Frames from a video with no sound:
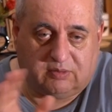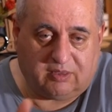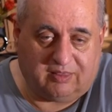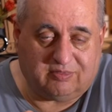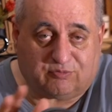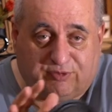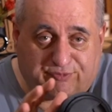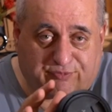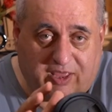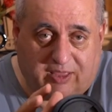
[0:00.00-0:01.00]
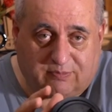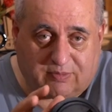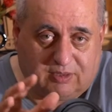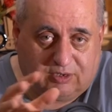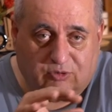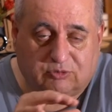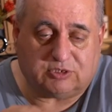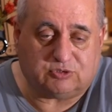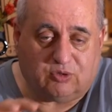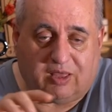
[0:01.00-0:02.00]
and reframe in order
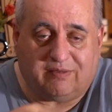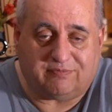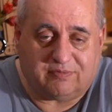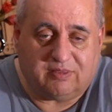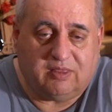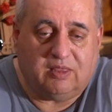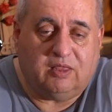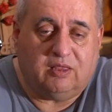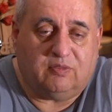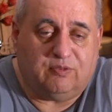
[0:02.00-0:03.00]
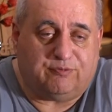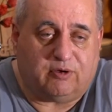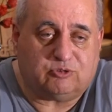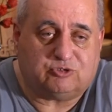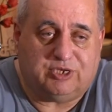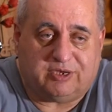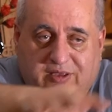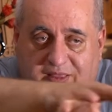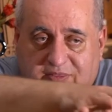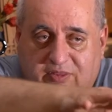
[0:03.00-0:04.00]
to have the focus here
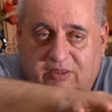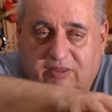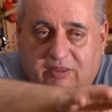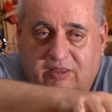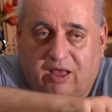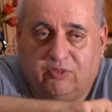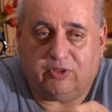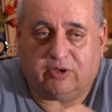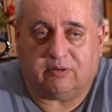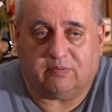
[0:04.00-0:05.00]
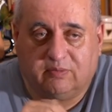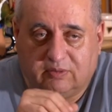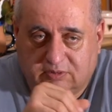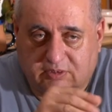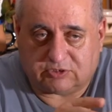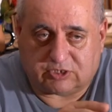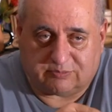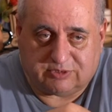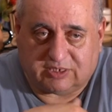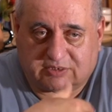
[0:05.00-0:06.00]
and the other
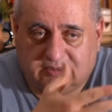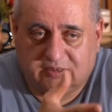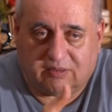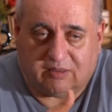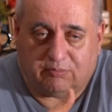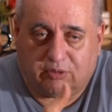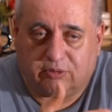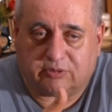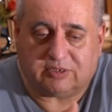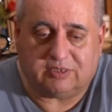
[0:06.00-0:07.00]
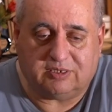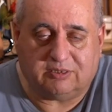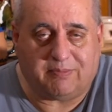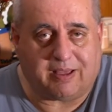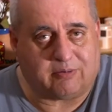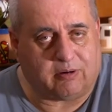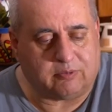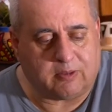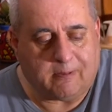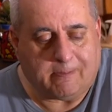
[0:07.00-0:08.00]
subject blurred in the background.
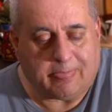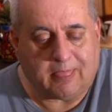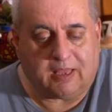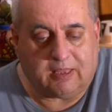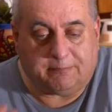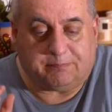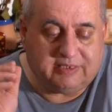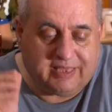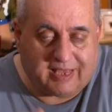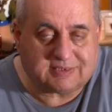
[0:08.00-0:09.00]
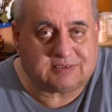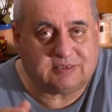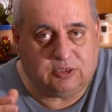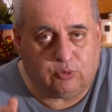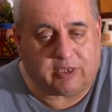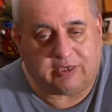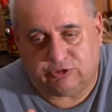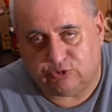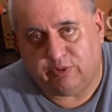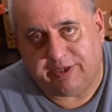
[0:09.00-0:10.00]
Yes, you can
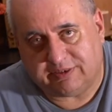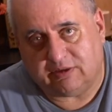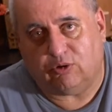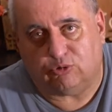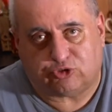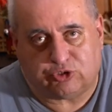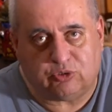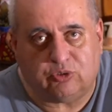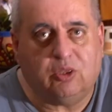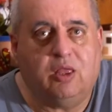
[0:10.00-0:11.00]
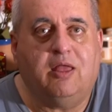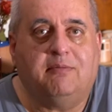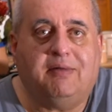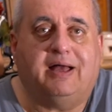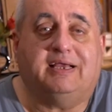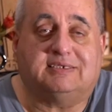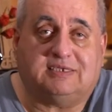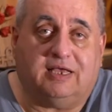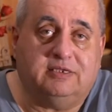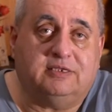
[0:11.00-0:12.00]
do it also by
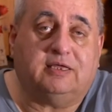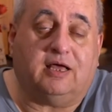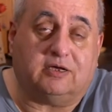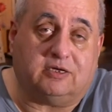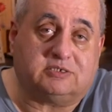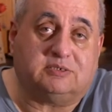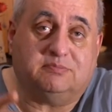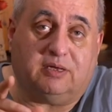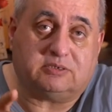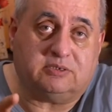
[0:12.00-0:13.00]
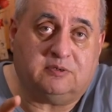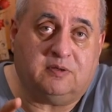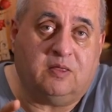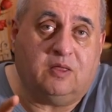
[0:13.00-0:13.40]
assigning a custom button